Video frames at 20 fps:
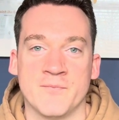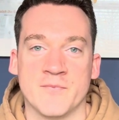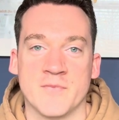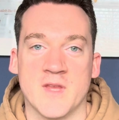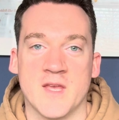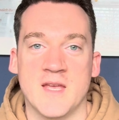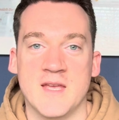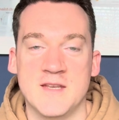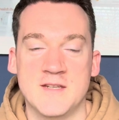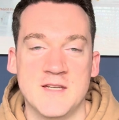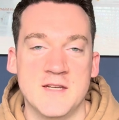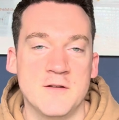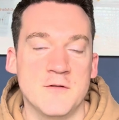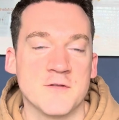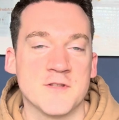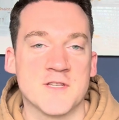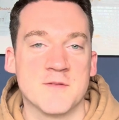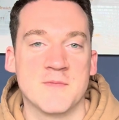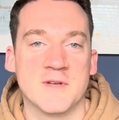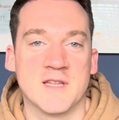it did
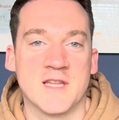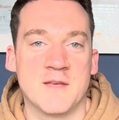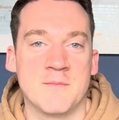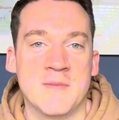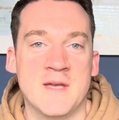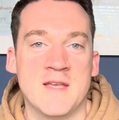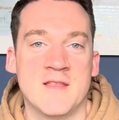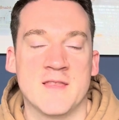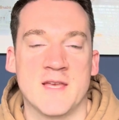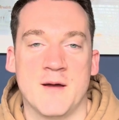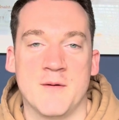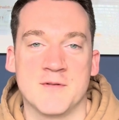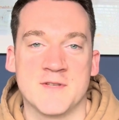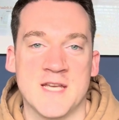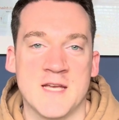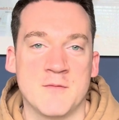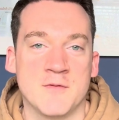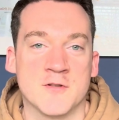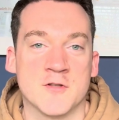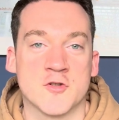ultimately mean that I was
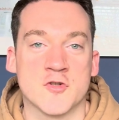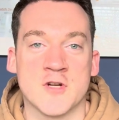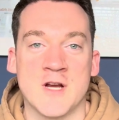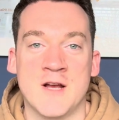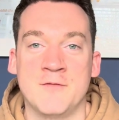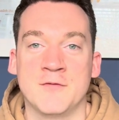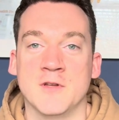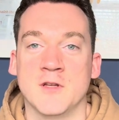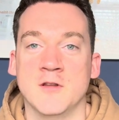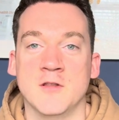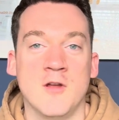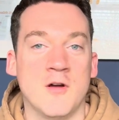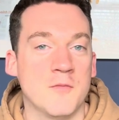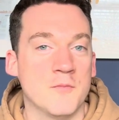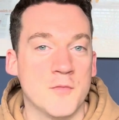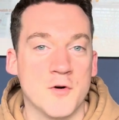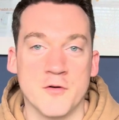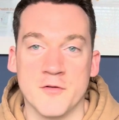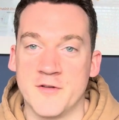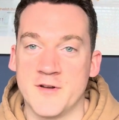able to travel a lot
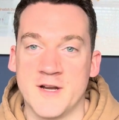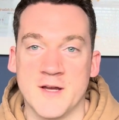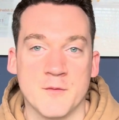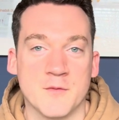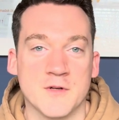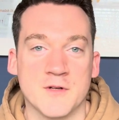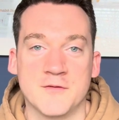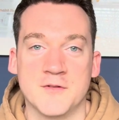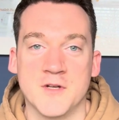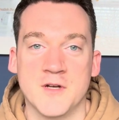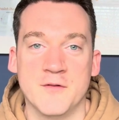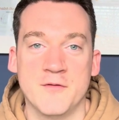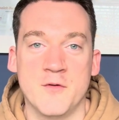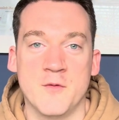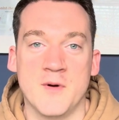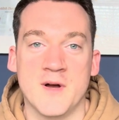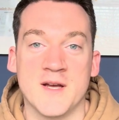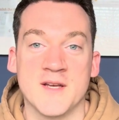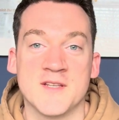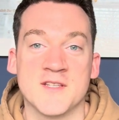more than I would have done
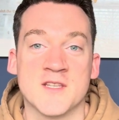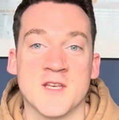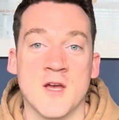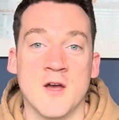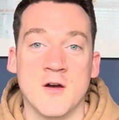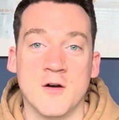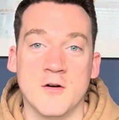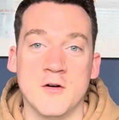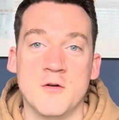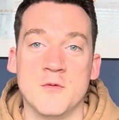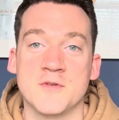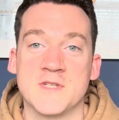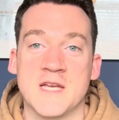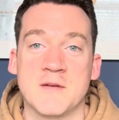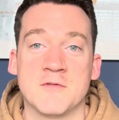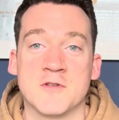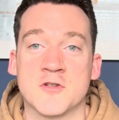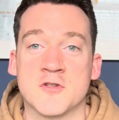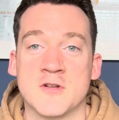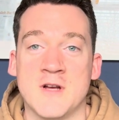otherwise, or was
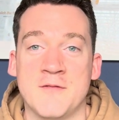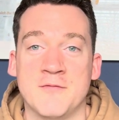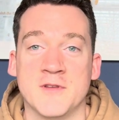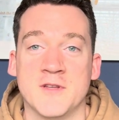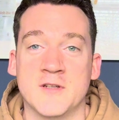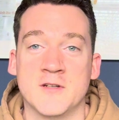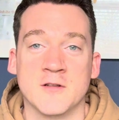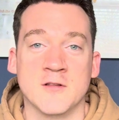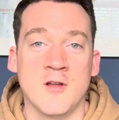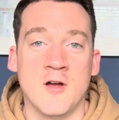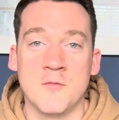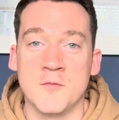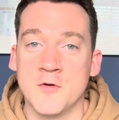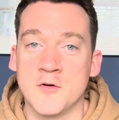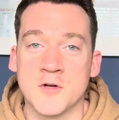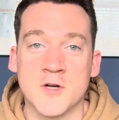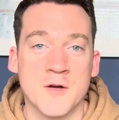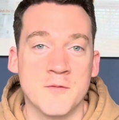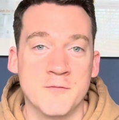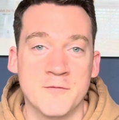able to travel in a lot
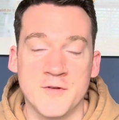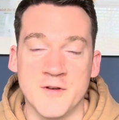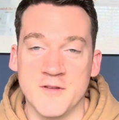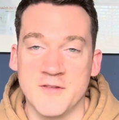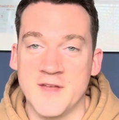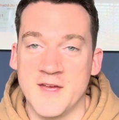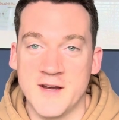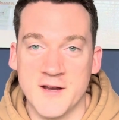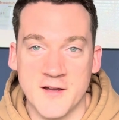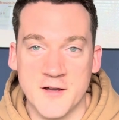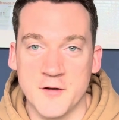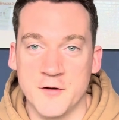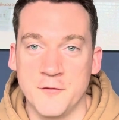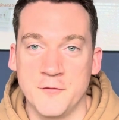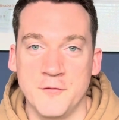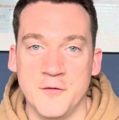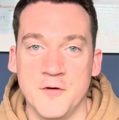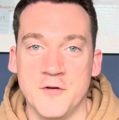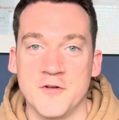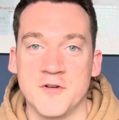more comfort than I could
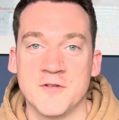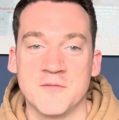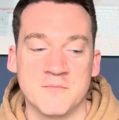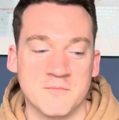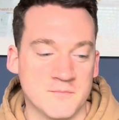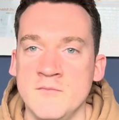afford.